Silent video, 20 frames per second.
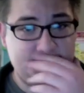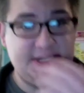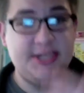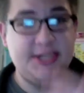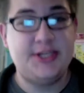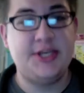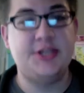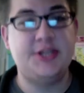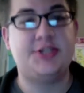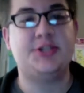
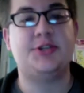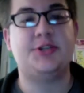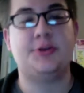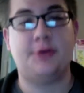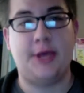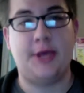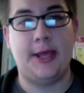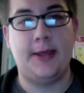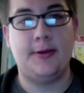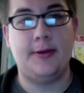D.T.
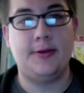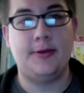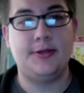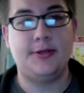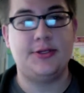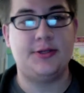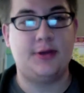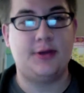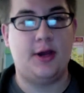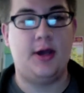Suzuki,
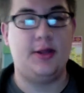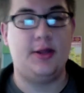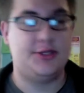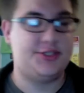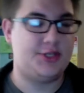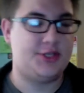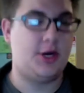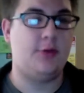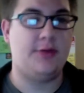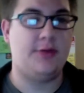let's
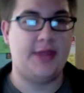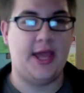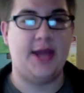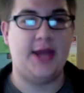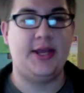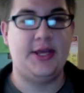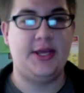start with that.